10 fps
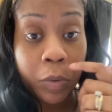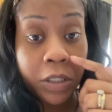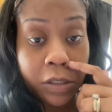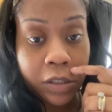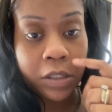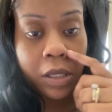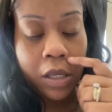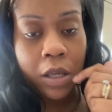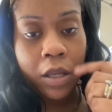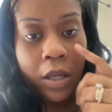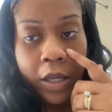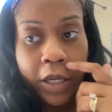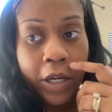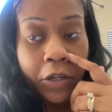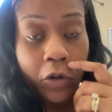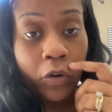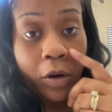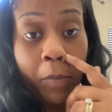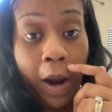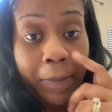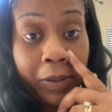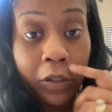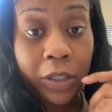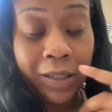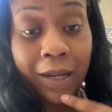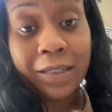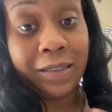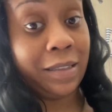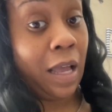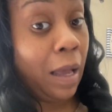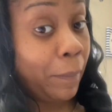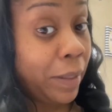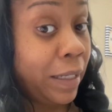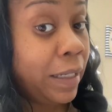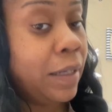Because, yeah, your girl probably be looking like a zombie.